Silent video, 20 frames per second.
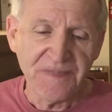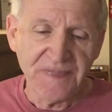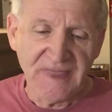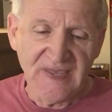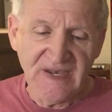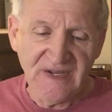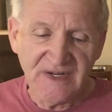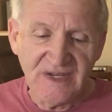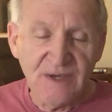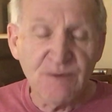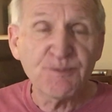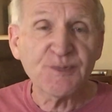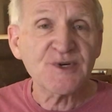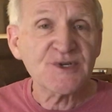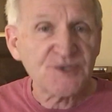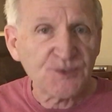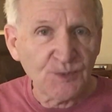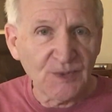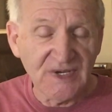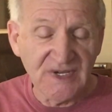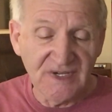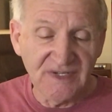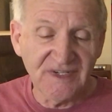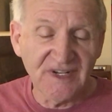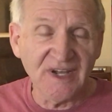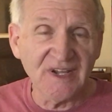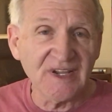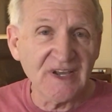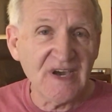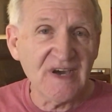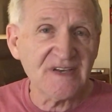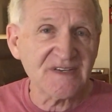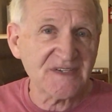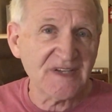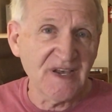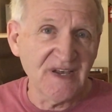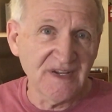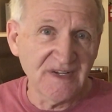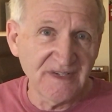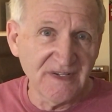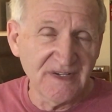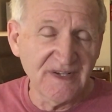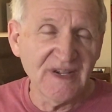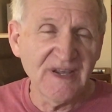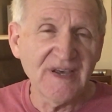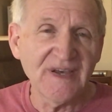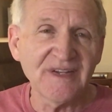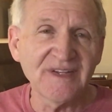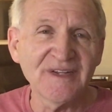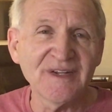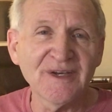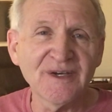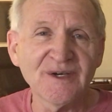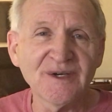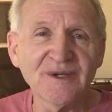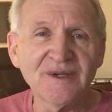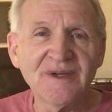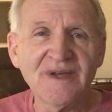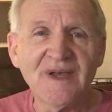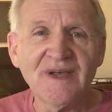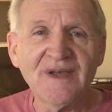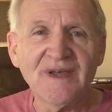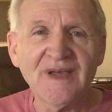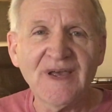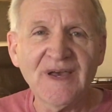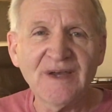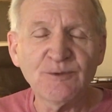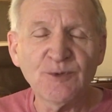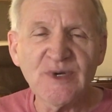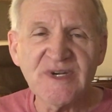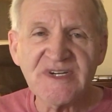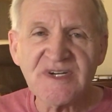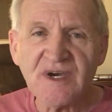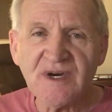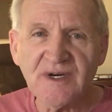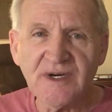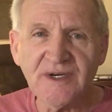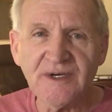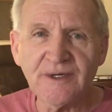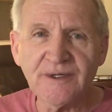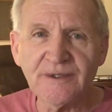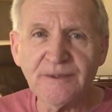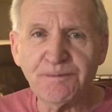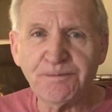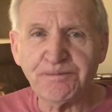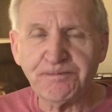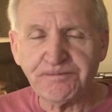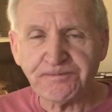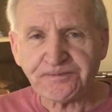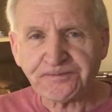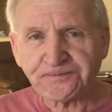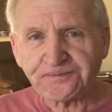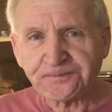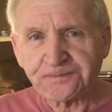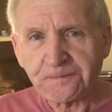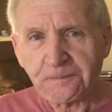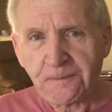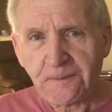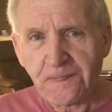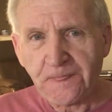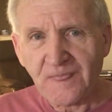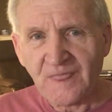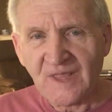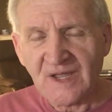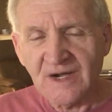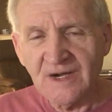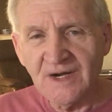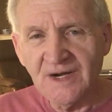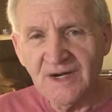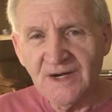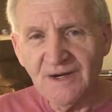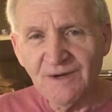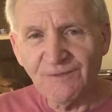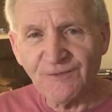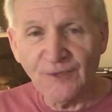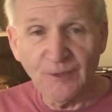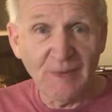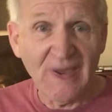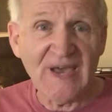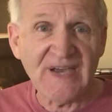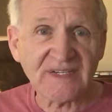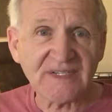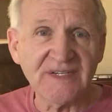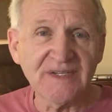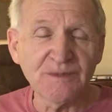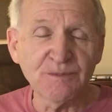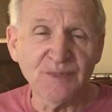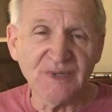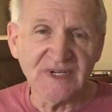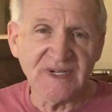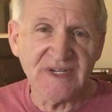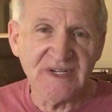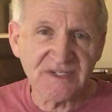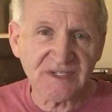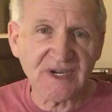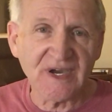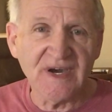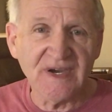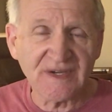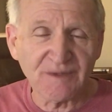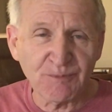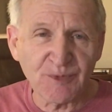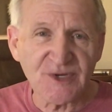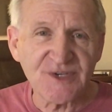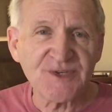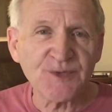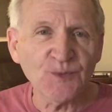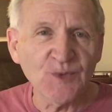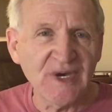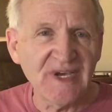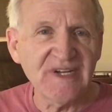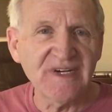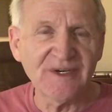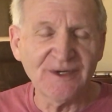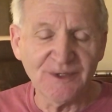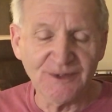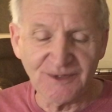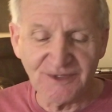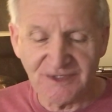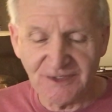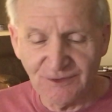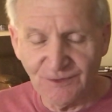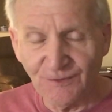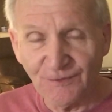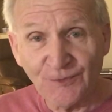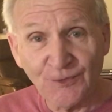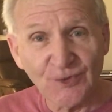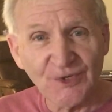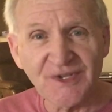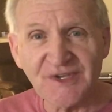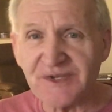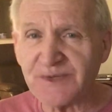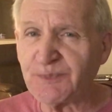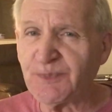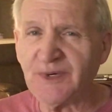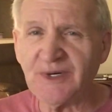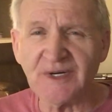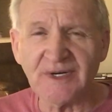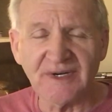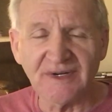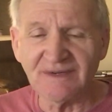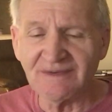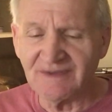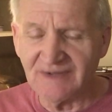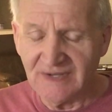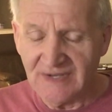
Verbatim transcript: And he persuaded, and Dolly Haas had had uh, had retired uh, from acting, but Hitchcock persuaded her to for this part.